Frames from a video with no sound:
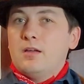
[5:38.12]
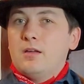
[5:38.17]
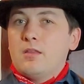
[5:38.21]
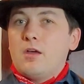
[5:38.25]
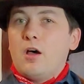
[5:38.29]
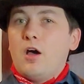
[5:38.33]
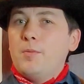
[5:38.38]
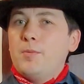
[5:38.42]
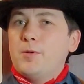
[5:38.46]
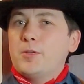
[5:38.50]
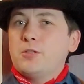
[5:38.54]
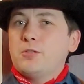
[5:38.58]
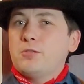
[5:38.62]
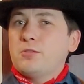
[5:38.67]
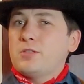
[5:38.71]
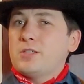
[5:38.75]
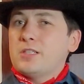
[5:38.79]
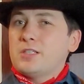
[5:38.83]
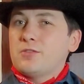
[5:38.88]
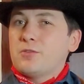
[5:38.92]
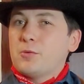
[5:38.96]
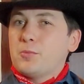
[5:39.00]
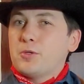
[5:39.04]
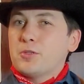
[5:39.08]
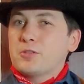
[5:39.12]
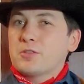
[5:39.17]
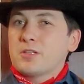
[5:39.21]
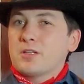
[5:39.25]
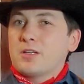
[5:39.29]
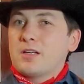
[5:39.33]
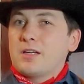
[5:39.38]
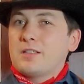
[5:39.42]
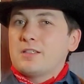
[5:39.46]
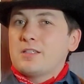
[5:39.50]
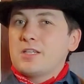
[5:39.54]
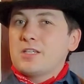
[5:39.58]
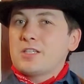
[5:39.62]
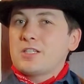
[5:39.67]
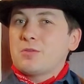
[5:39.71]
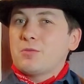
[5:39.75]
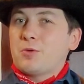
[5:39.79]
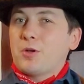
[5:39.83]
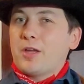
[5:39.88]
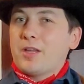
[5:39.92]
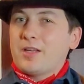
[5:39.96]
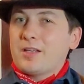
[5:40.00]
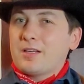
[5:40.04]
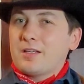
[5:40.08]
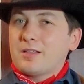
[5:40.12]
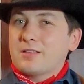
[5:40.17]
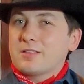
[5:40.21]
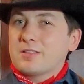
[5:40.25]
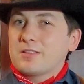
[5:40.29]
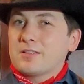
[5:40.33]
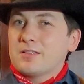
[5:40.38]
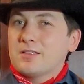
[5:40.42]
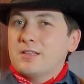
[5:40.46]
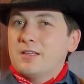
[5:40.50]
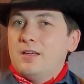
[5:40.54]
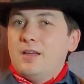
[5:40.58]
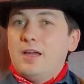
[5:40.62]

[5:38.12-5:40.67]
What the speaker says: The opportunities for personalization were endless,